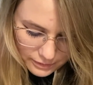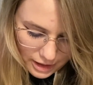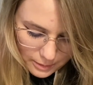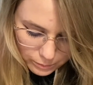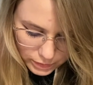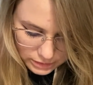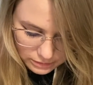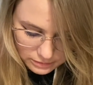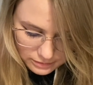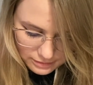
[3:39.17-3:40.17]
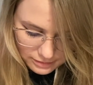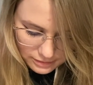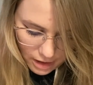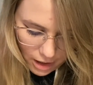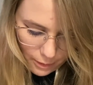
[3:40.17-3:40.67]
um, we're,
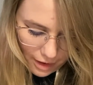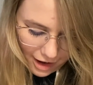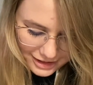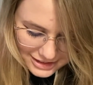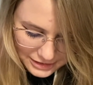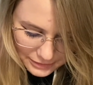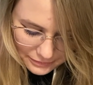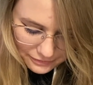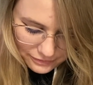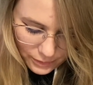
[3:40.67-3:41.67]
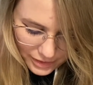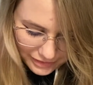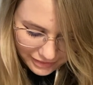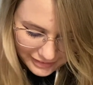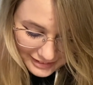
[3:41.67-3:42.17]
oh, also,
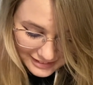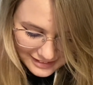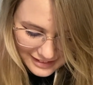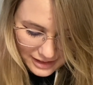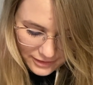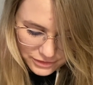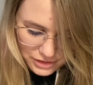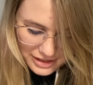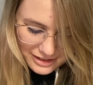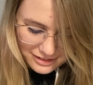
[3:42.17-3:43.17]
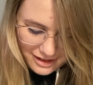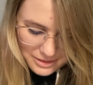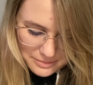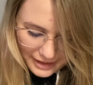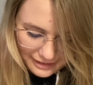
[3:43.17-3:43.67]
fourth thing, if you hear a lot
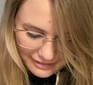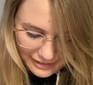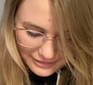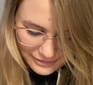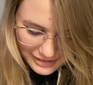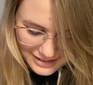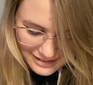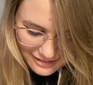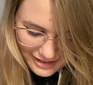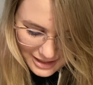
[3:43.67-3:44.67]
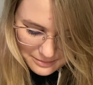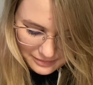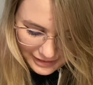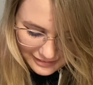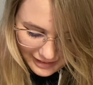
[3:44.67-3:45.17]
of background noise and crap,
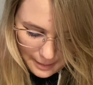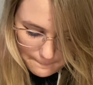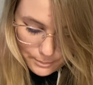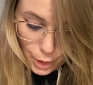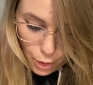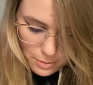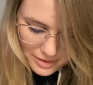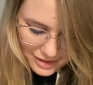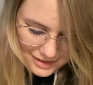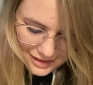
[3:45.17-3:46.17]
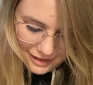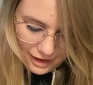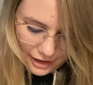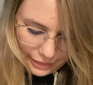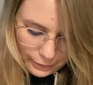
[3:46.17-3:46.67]
like that boom,
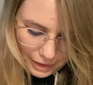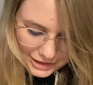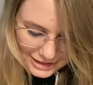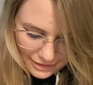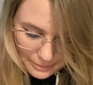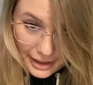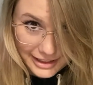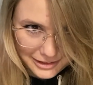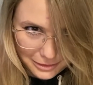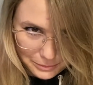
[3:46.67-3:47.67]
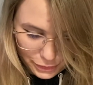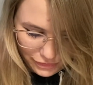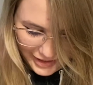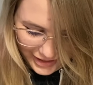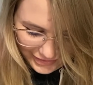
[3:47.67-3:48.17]
uh, they're watching the My Hero movie